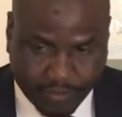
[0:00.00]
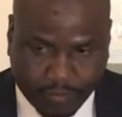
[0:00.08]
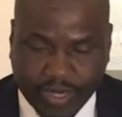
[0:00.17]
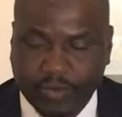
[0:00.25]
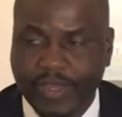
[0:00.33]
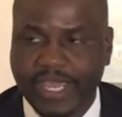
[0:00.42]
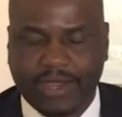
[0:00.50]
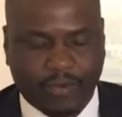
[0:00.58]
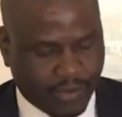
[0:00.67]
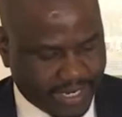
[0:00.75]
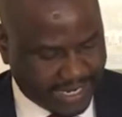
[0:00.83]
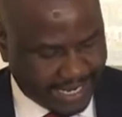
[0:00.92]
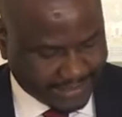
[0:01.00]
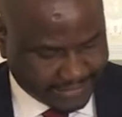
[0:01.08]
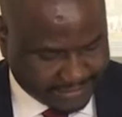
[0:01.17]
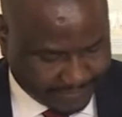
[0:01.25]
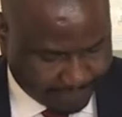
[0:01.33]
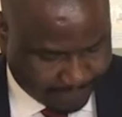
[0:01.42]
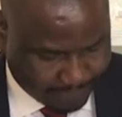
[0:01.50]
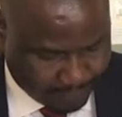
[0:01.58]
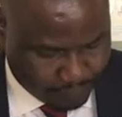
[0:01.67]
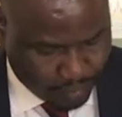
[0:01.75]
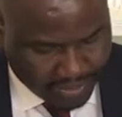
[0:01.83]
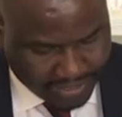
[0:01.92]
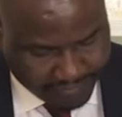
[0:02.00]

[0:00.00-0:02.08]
While we are organizing more